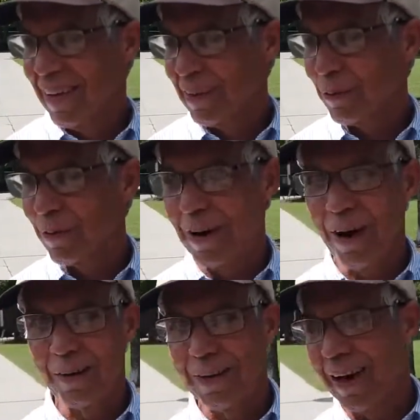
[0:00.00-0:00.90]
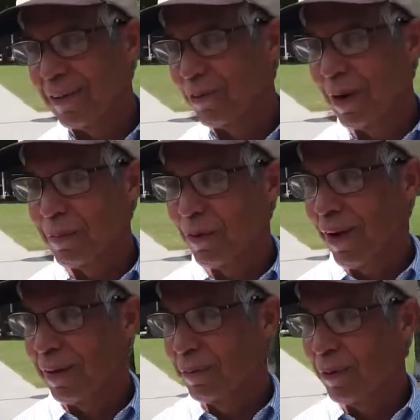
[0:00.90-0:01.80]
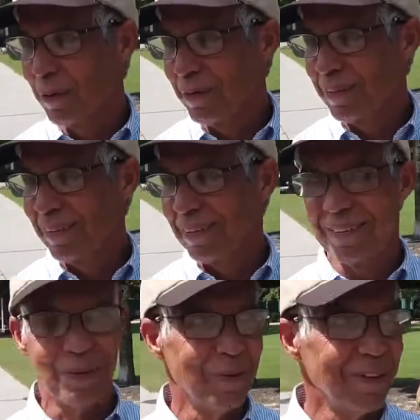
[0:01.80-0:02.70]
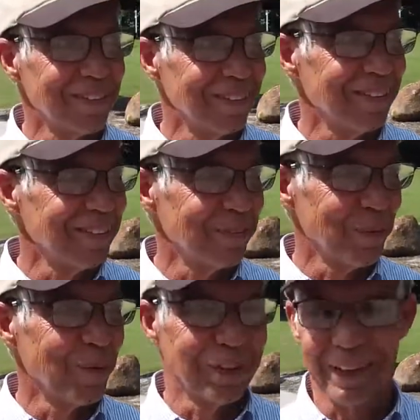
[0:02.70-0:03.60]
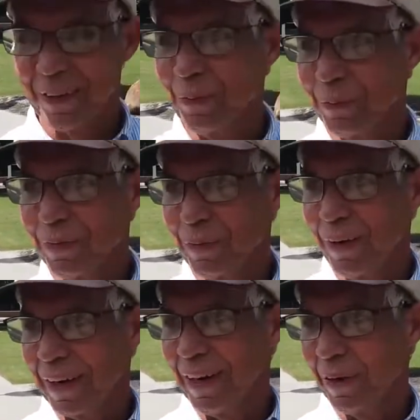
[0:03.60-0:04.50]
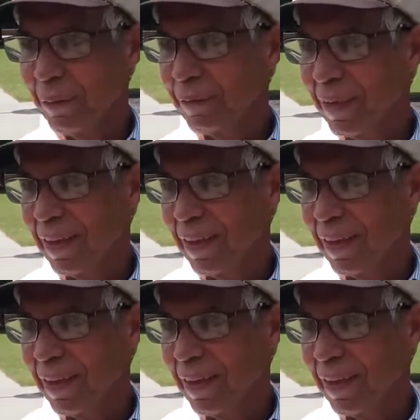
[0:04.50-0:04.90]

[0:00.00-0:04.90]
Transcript: as a retired guy, that's what I'm trying to prove, that you can do this, and it's really a good way to go.